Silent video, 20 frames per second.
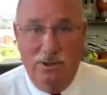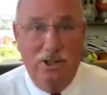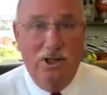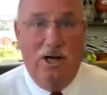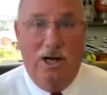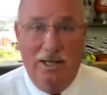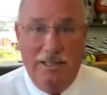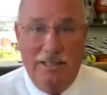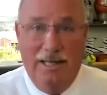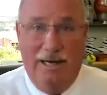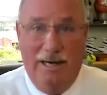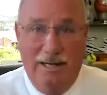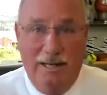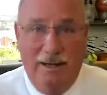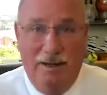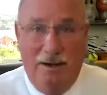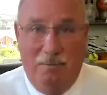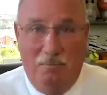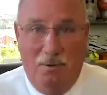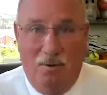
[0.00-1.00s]
not going to
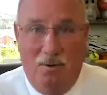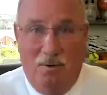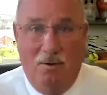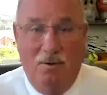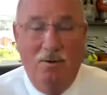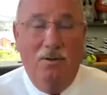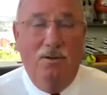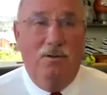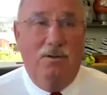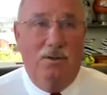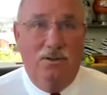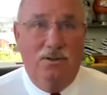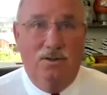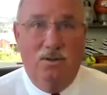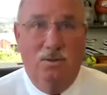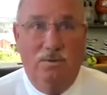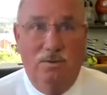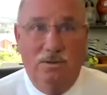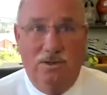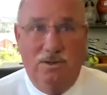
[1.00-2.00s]
get them all.
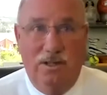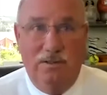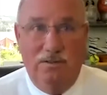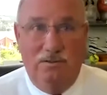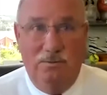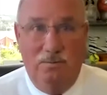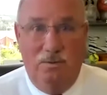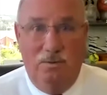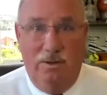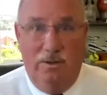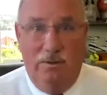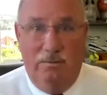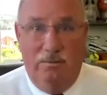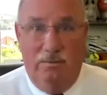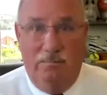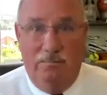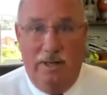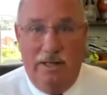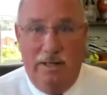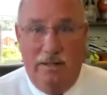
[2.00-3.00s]
So essentially, when they
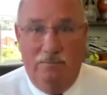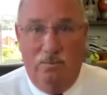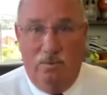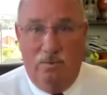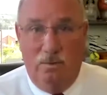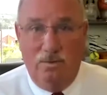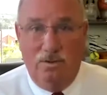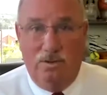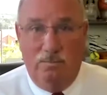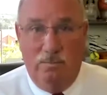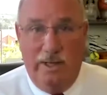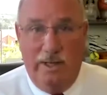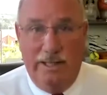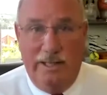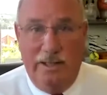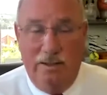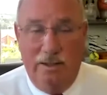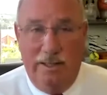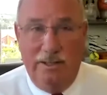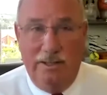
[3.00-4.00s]
were making rules and
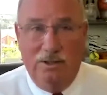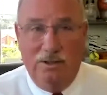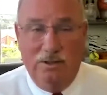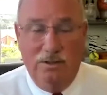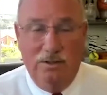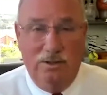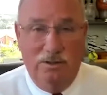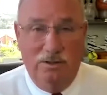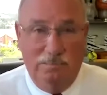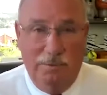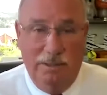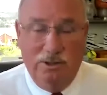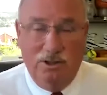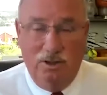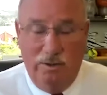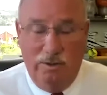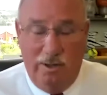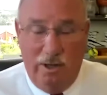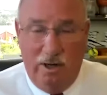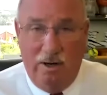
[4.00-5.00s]
regulations,
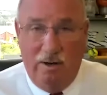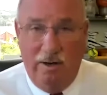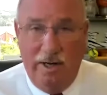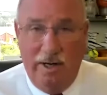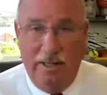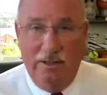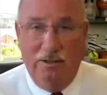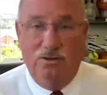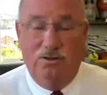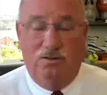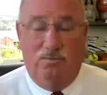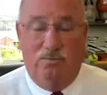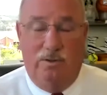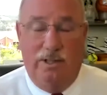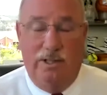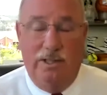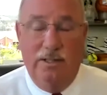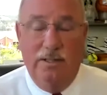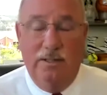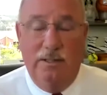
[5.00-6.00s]
especially in our
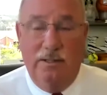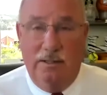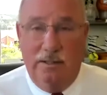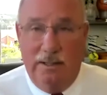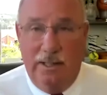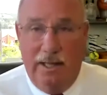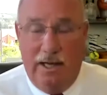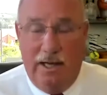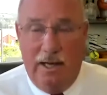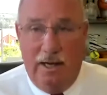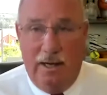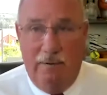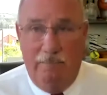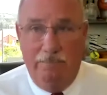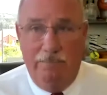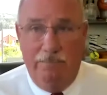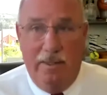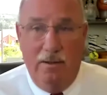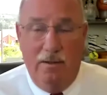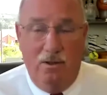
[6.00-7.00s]
industry,
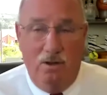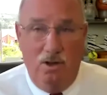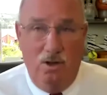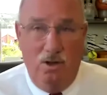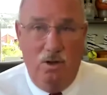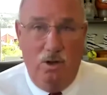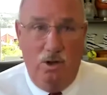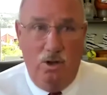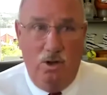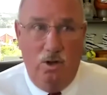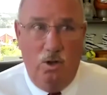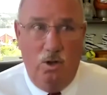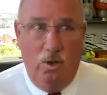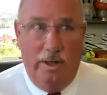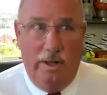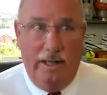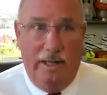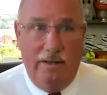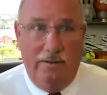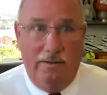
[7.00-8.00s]
you
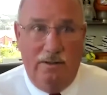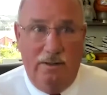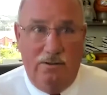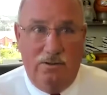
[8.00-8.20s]
look at the